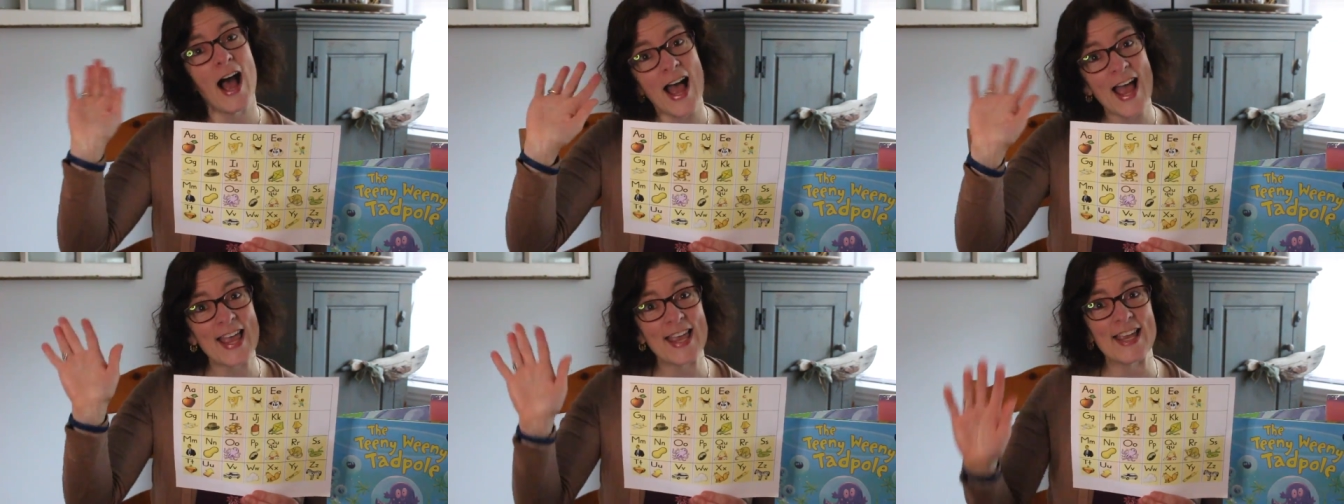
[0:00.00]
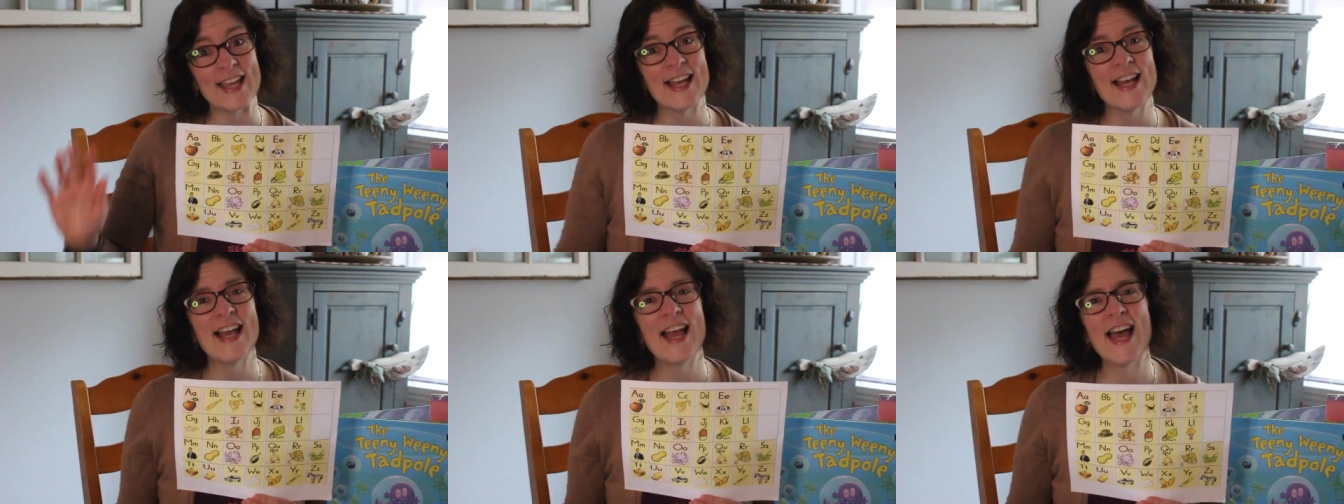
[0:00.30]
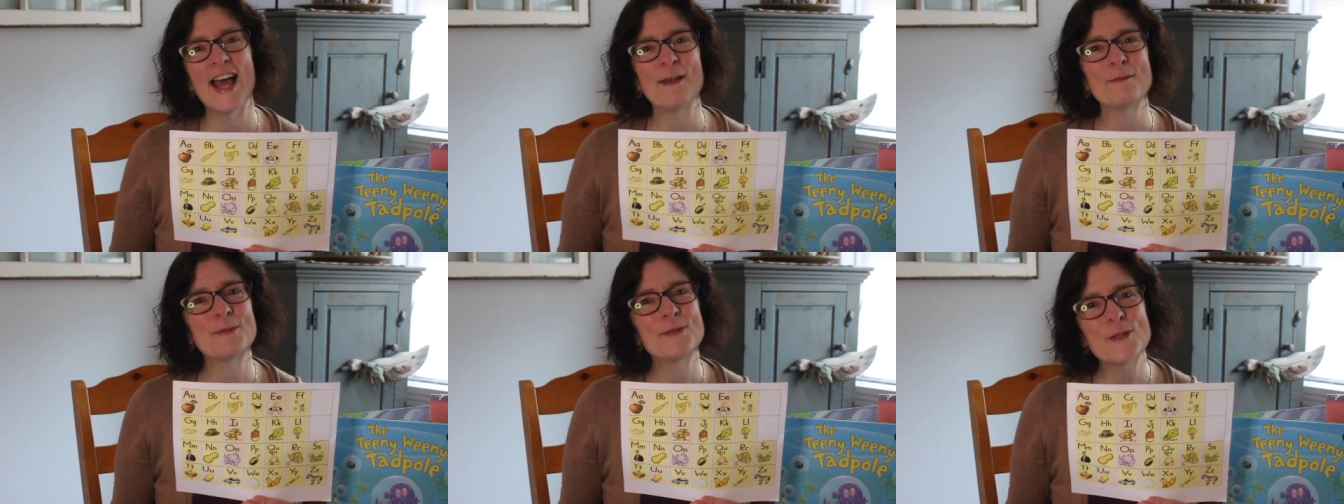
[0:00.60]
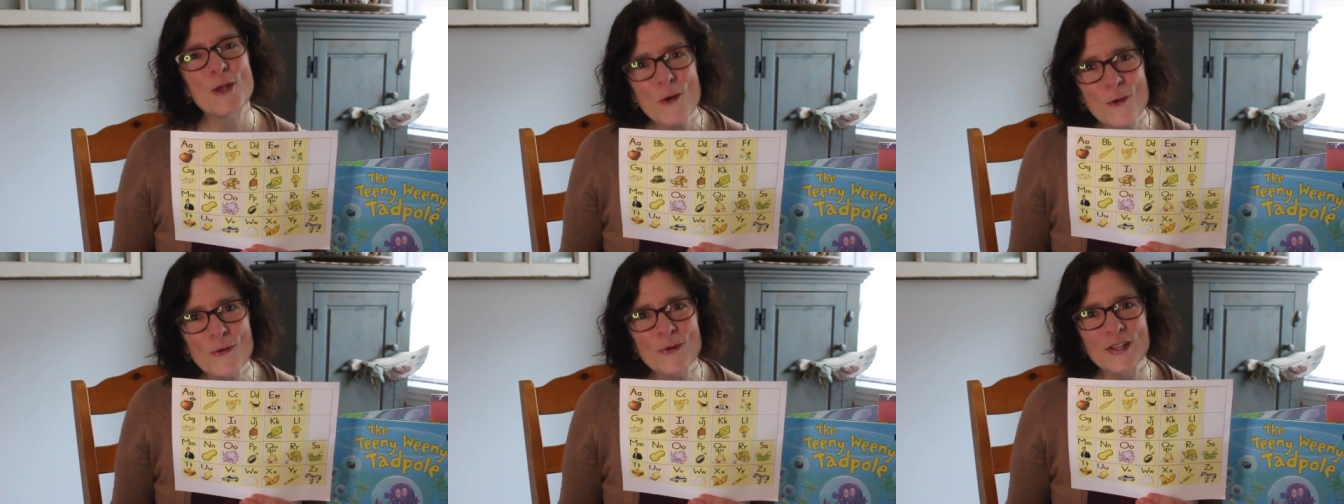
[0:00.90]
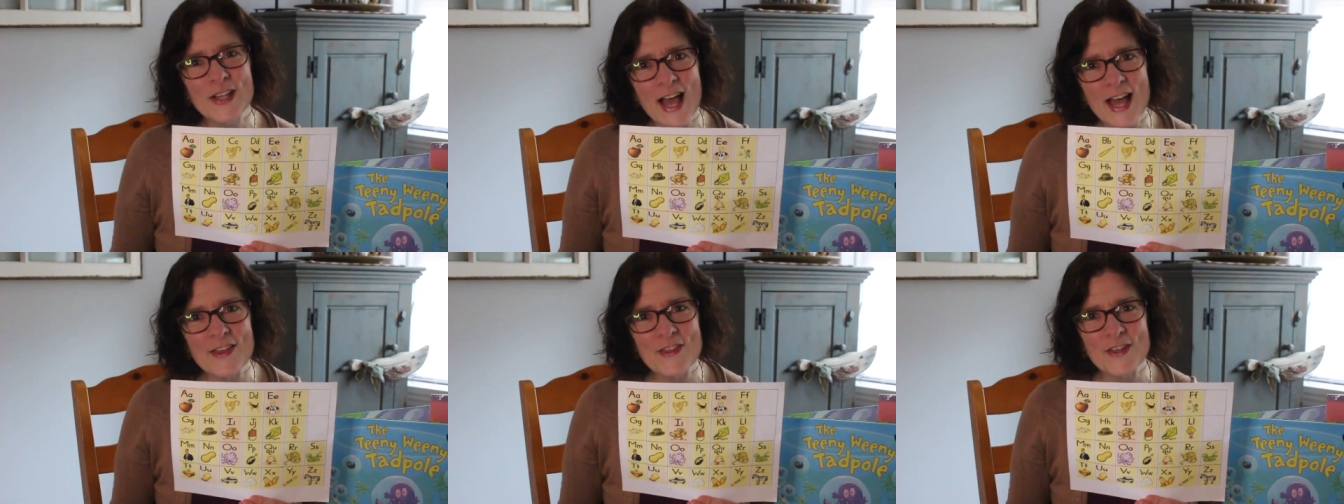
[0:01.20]
hi, I'm so
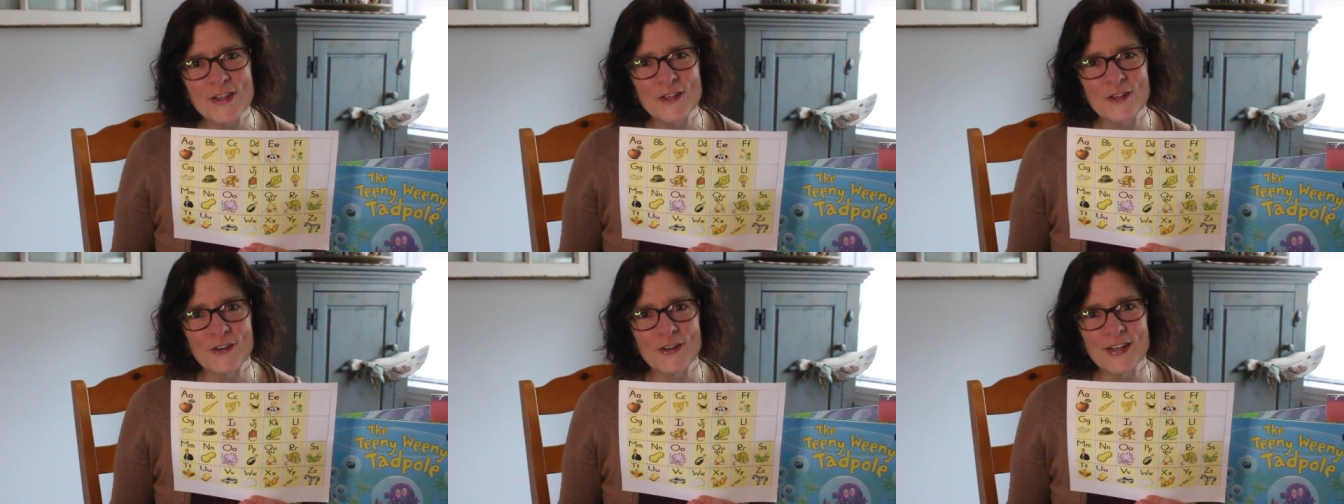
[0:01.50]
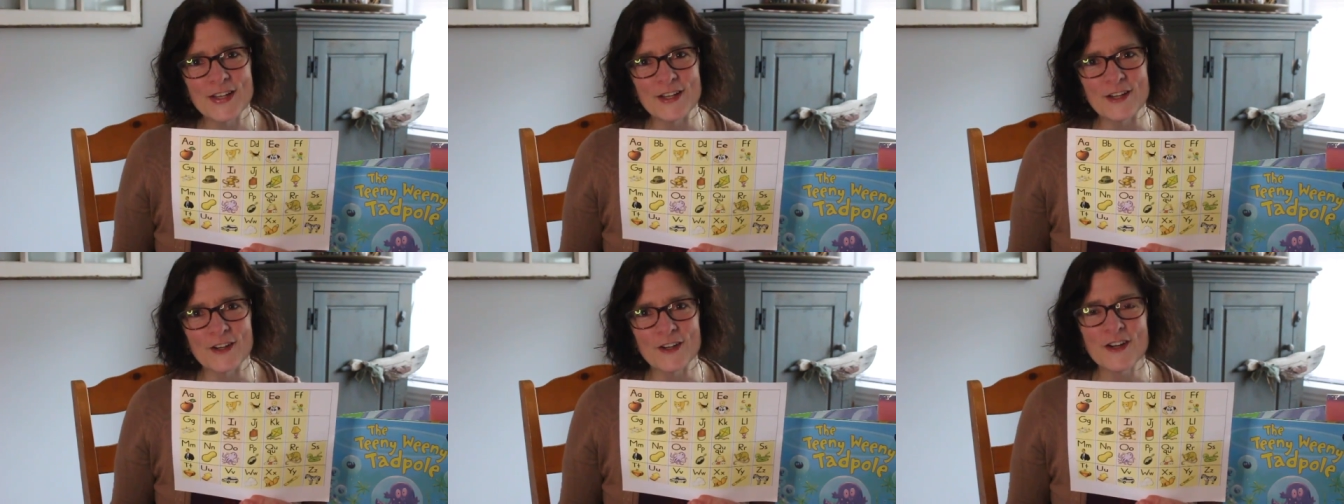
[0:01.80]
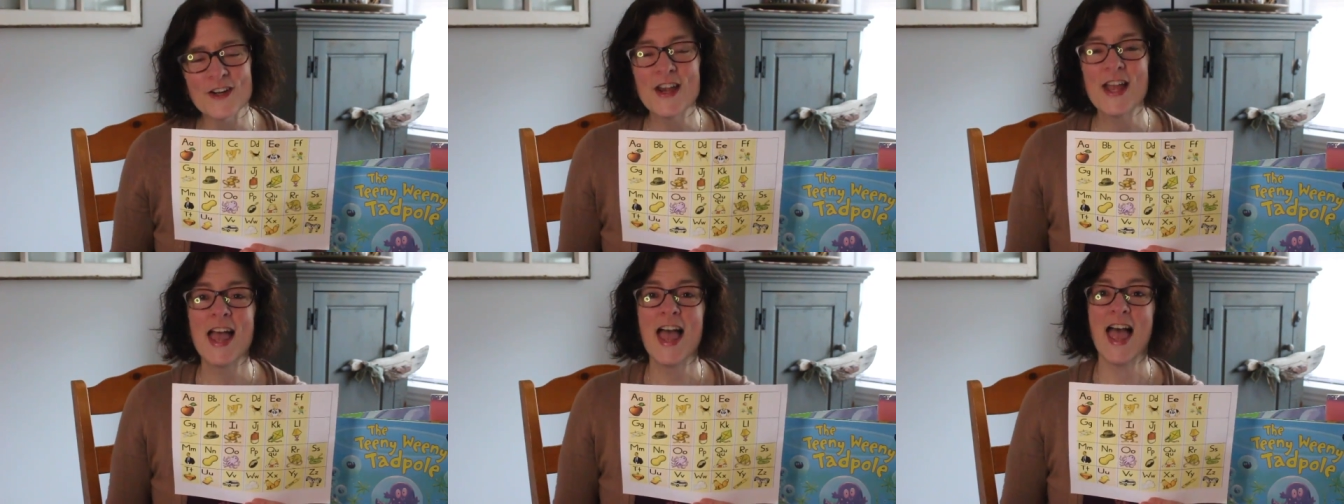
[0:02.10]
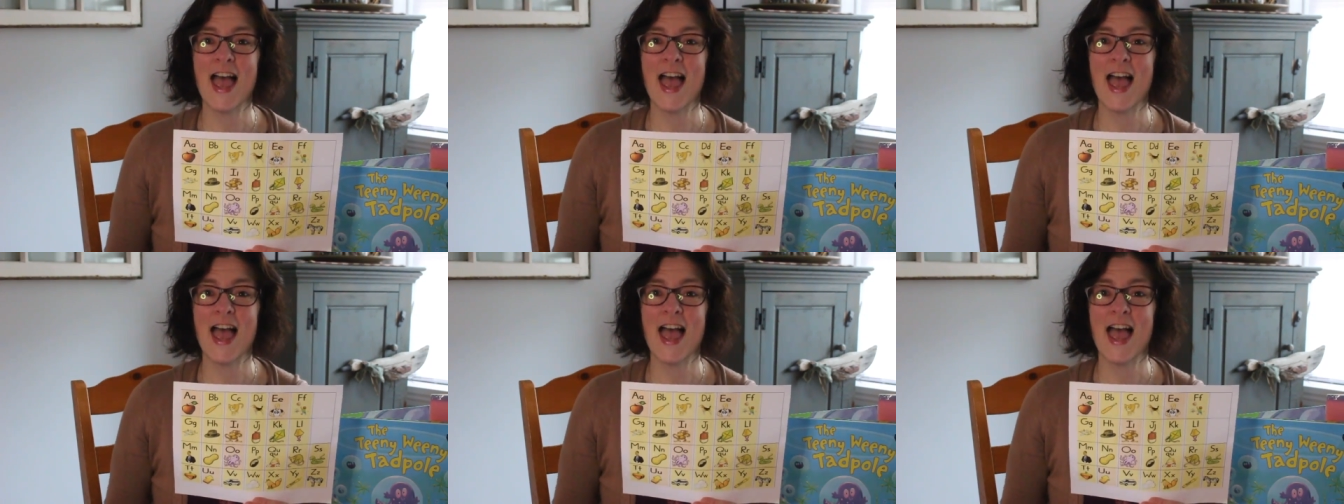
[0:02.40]
glad that you're here.